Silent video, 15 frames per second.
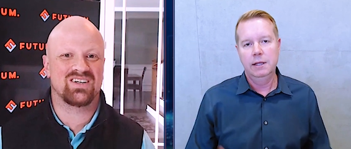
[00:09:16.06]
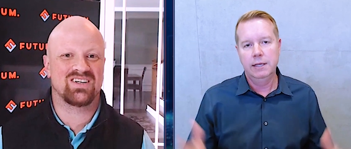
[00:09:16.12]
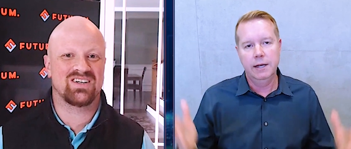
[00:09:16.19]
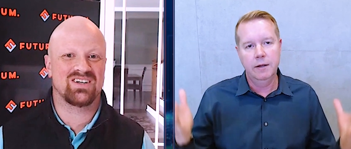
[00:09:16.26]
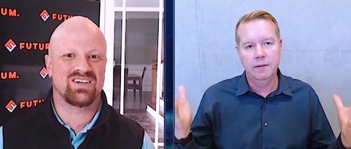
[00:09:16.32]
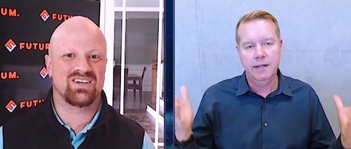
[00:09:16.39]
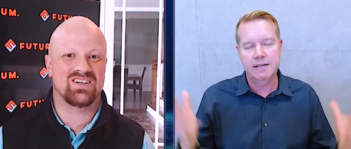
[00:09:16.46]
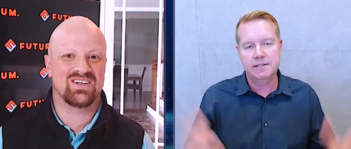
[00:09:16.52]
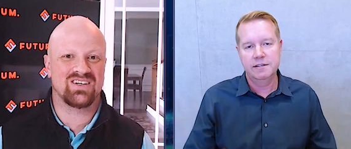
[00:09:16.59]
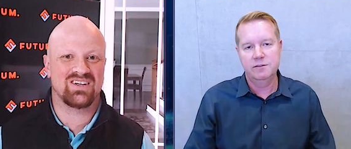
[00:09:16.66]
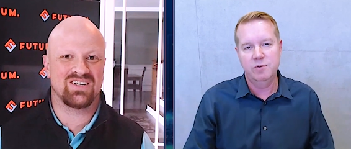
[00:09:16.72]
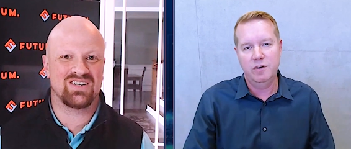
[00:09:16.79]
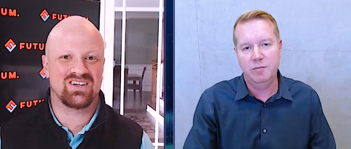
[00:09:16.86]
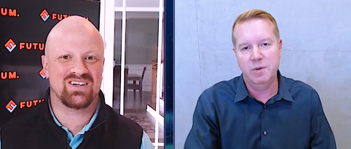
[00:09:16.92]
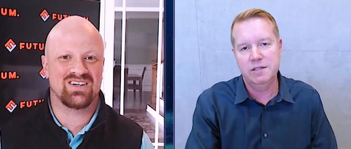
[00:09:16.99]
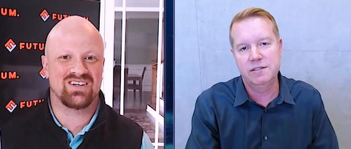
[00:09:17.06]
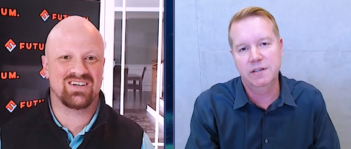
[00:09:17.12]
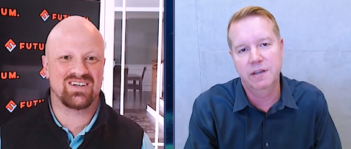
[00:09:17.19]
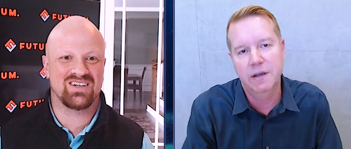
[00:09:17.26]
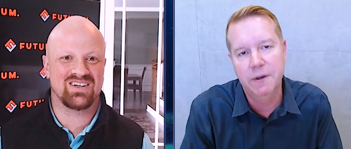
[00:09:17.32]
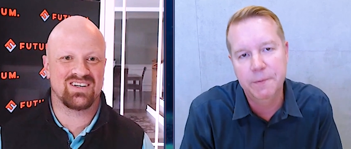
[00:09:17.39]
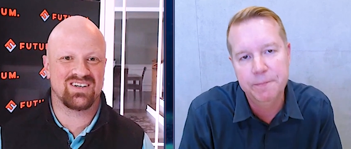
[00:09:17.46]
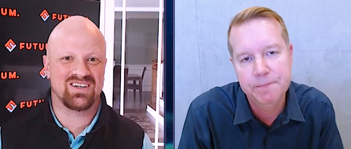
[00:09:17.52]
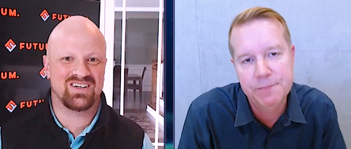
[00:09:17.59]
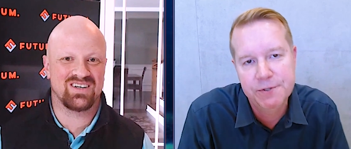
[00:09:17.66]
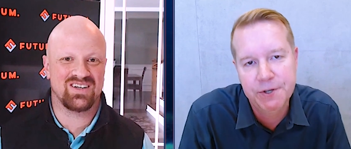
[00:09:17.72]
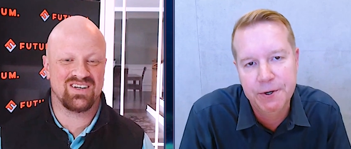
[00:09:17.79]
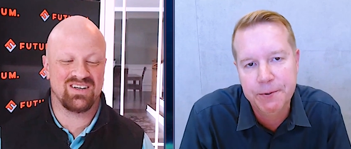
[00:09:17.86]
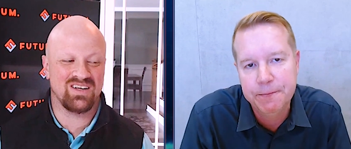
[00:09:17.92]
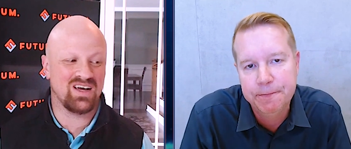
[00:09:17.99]
Speaker 1: you know, less than 12 months ago.
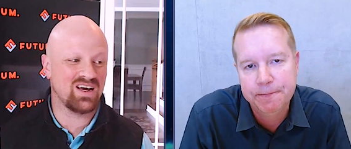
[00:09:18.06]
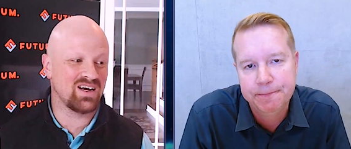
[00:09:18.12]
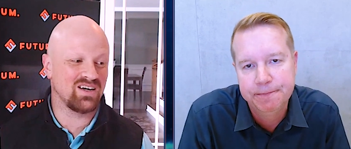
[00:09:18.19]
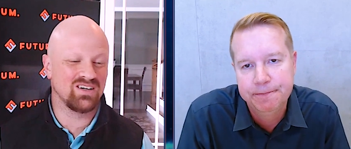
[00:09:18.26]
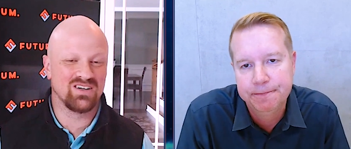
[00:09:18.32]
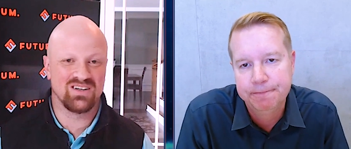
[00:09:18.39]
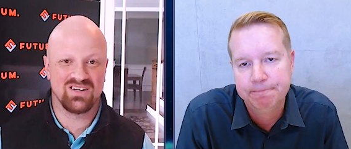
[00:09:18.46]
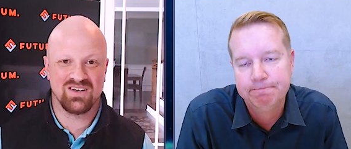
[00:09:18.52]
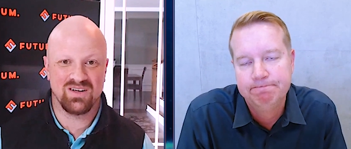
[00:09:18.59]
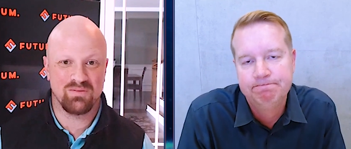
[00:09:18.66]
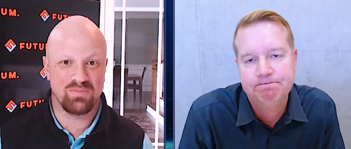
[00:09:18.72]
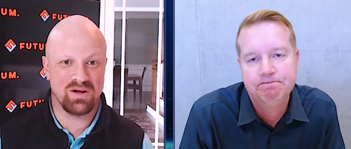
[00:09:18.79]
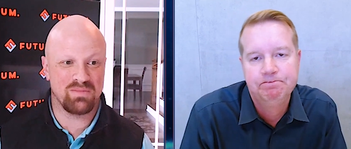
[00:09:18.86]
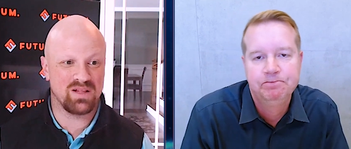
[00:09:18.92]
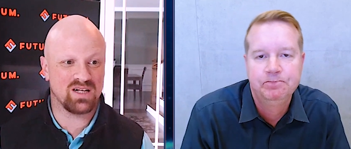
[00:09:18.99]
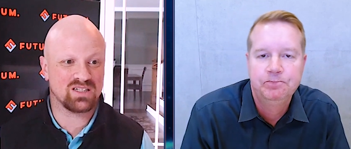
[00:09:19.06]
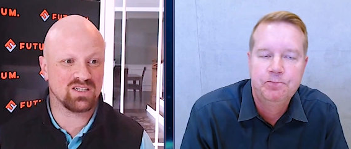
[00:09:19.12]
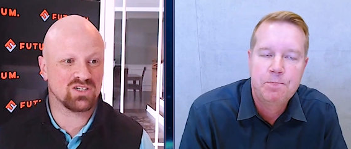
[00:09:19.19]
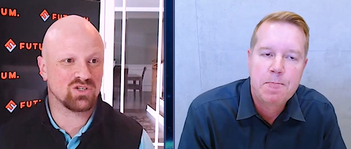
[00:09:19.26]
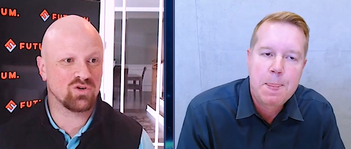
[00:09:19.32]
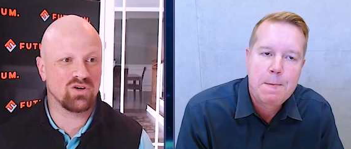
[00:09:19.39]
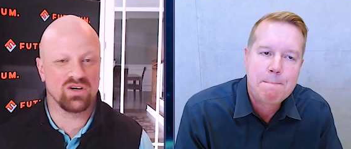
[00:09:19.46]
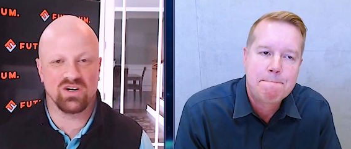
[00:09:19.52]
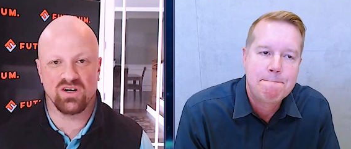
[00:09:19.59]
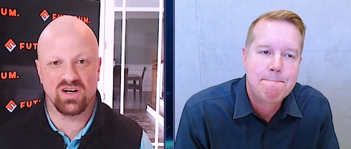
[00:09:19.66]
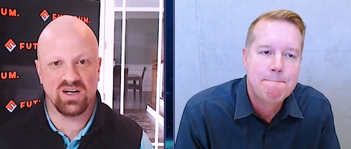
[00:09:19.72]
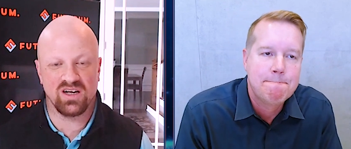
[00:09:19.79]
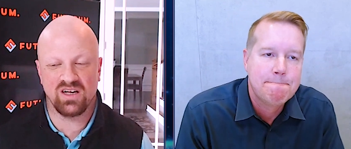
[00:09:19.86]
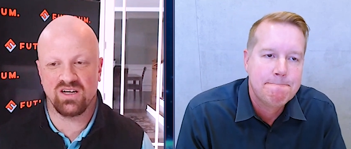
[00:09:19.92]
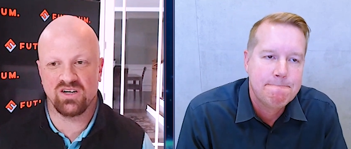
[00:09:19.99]
So,
Speaker 2: yeah. But I mean, that's extraordinary,
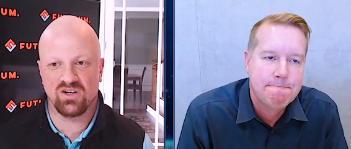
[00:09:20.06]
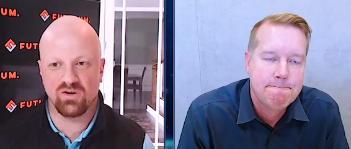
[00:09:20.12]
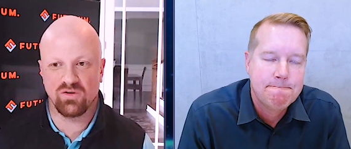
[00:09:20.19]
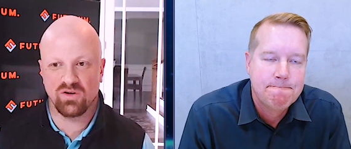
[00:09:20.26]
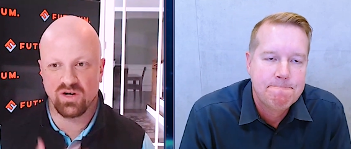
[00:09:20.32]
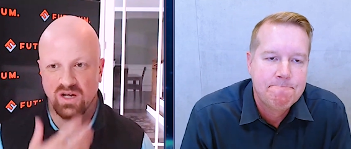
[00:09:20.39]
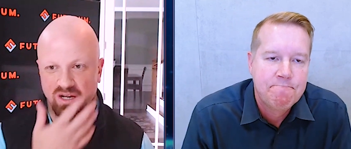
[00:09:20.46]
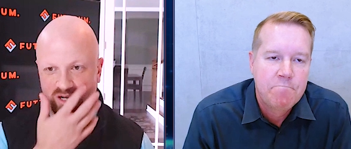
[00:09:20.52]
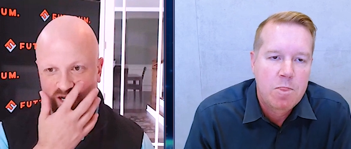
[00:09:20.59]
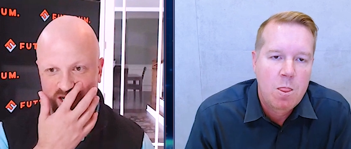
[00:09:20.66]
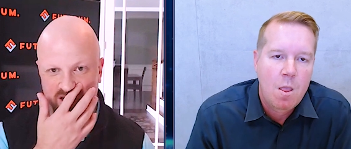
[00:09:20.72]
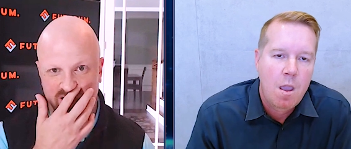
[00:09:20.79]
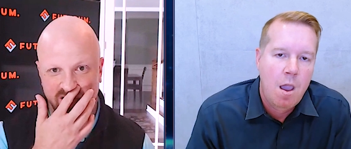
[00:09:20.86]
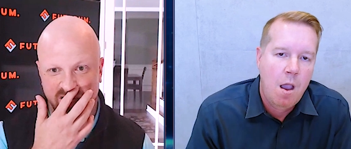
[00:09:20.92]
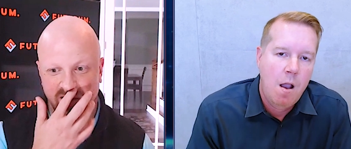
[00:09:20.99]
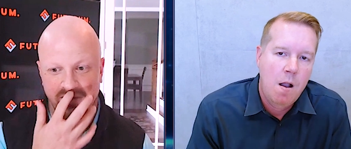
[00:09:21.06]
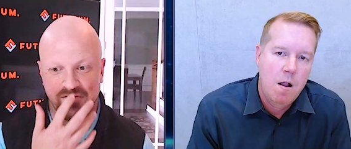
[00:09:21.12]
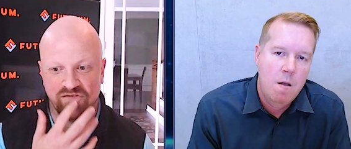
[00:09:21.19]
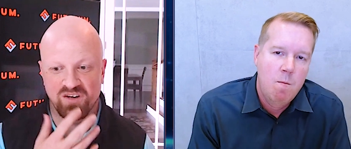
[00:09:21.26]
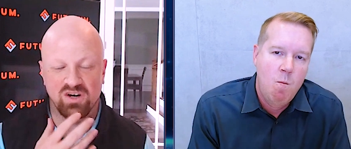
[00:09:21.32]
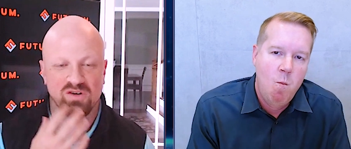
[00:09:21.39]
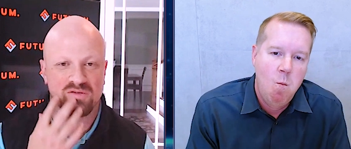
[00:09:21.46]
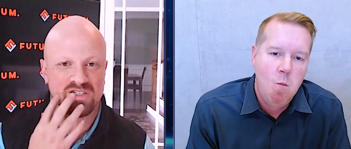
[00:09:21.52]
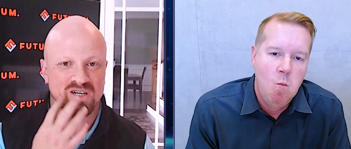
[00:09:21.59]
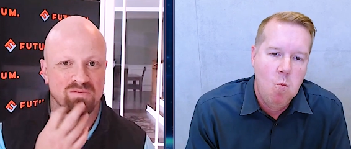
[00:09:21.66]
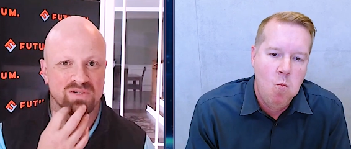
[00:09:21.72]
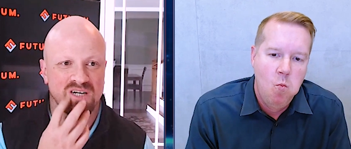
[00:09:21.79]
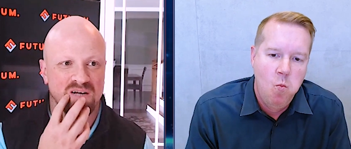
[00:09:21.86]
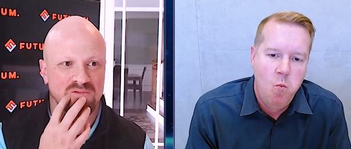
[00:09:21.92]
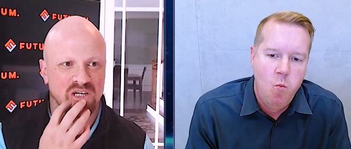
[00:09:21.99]
you know. And like I said, it felt
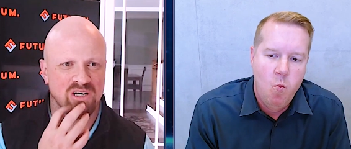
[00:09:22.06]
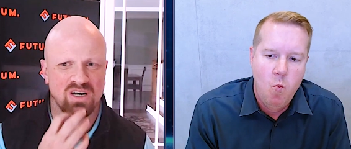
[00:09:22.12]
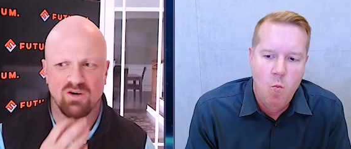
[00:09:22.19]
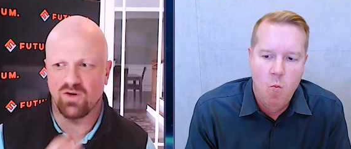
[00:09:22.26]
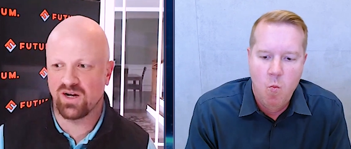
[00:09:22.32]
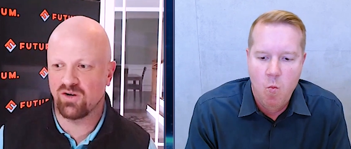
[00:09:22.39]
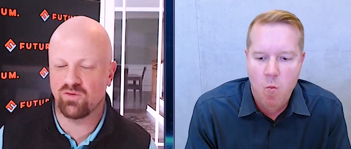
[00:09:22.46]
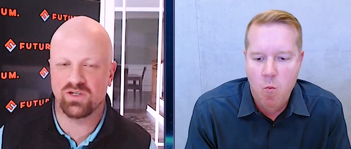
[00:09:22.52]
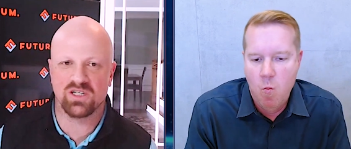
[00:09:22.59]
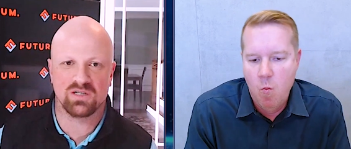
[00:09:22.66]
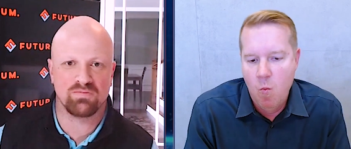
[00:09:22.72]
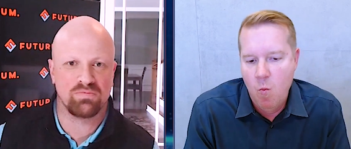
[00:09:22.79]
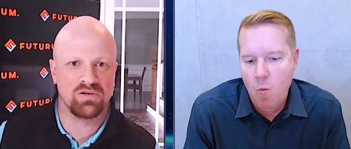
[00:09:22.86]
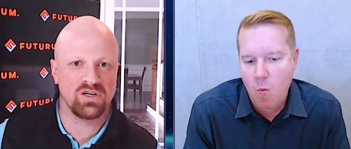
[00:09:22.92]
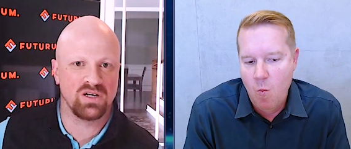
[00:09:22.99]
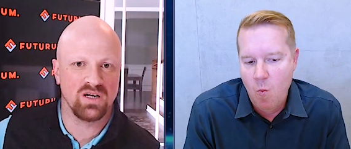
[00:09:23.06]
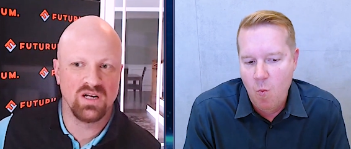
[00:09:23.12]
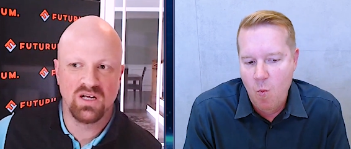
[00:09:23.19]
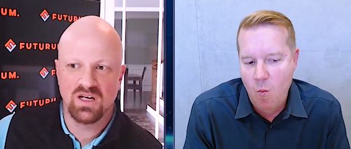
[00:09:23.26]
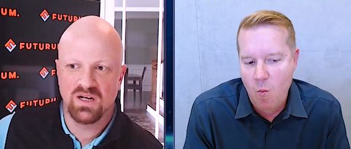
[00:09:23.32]
sometimes like, oh, why don't we just put